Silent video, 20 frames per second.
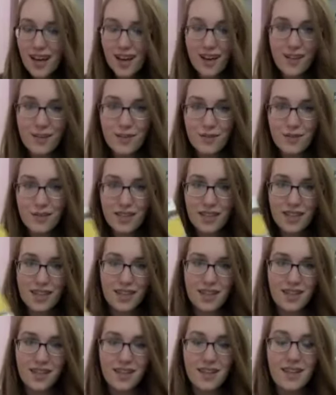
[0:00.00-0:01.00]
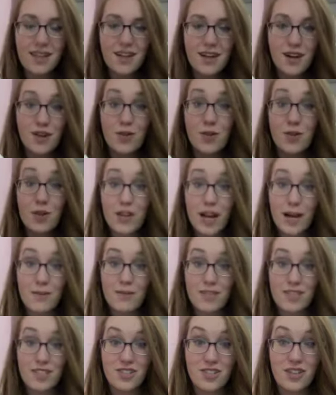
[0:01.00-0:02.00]
of the
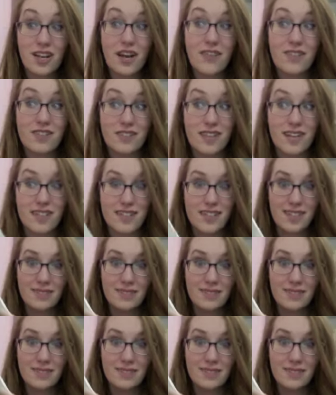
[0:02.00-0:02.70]
Guggenheim's history of collecting.